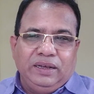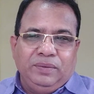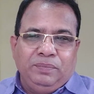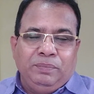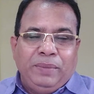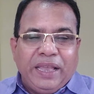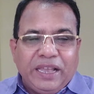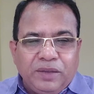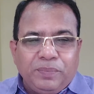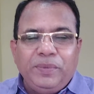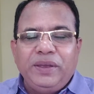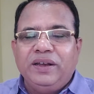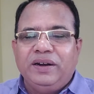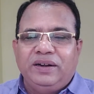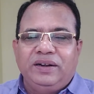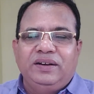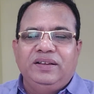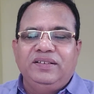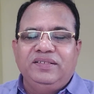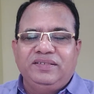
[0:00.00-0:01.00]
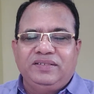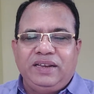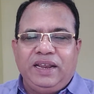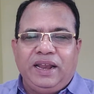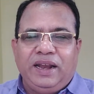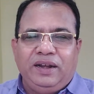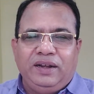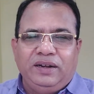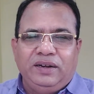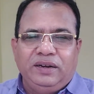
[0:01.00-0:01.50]
make me
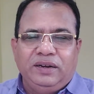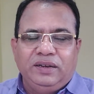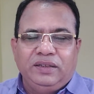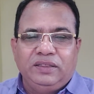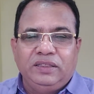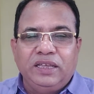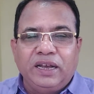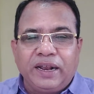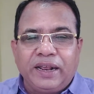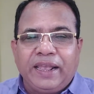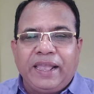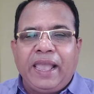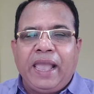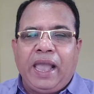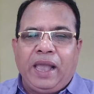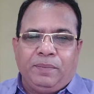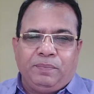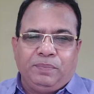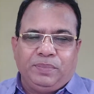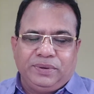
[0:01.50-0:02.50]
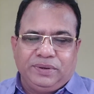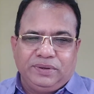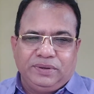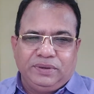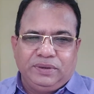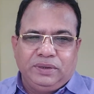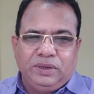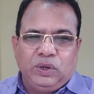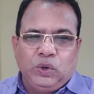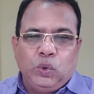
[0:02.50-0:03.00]
understand the gap,
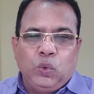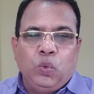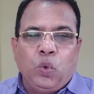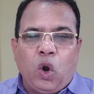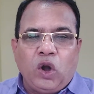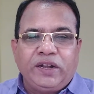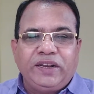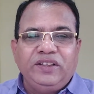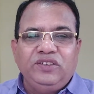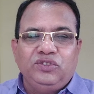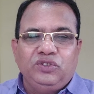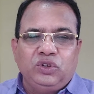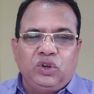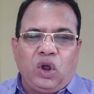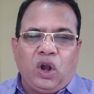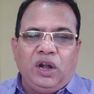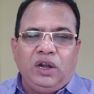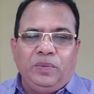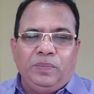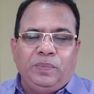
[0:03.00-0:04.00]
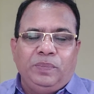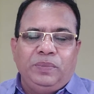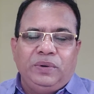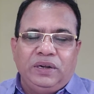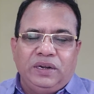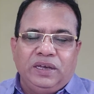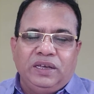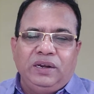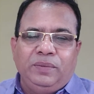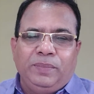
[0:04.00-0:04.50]
what is
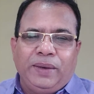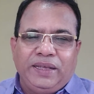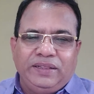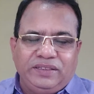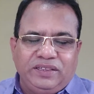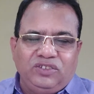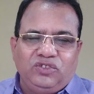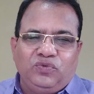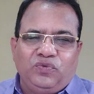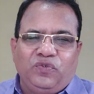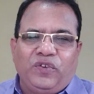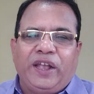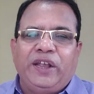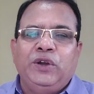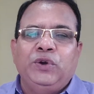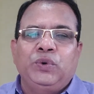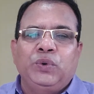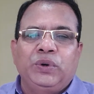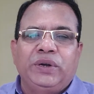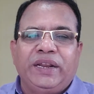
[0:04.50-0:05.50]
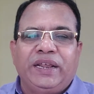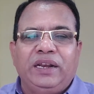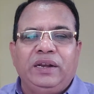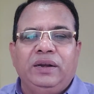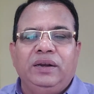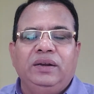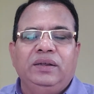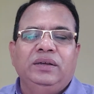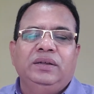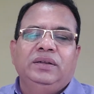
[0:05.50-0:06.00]
not done by these 5 to
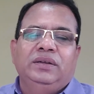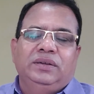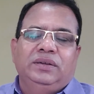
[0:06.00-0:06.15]
10